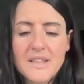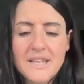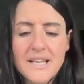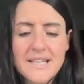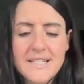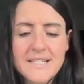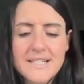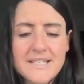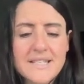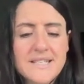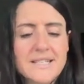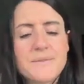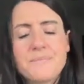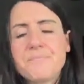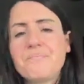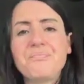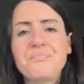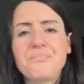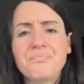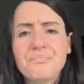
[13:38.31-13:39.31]
they did.
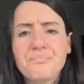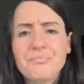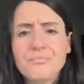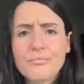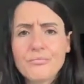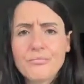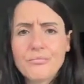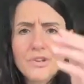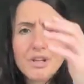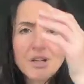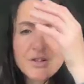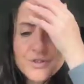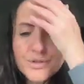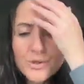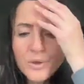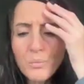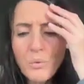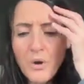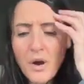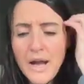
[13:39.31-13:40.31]

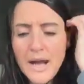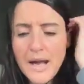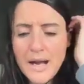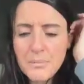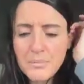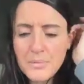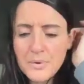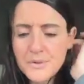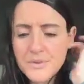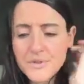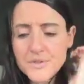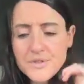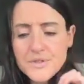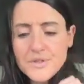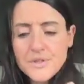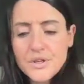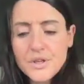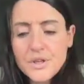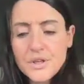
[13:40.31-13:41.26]
So what happened?